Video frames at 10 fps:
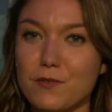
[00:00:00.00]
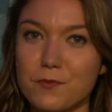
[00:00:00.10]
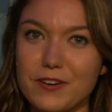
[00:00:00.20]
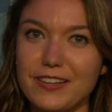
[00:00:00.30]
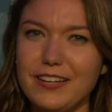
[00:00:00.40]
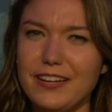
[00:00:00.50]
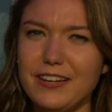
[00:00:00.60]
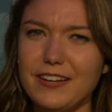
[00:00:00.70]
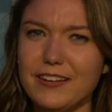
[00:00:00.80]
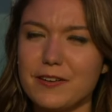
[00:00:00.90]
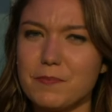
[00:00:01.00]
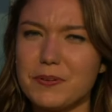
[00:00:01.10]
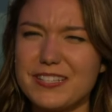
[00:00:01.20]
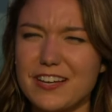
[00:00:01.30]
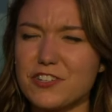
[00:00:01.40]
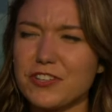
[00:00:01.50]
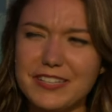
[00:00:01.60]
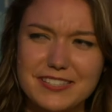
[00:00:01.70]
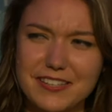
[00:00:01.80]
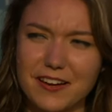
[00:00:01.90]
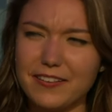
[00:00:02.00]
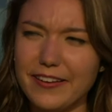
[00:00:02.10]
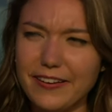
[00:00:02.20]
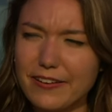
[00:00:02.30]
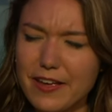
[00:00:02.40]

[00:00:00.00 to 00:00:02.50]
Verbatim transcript: really potentially subtly,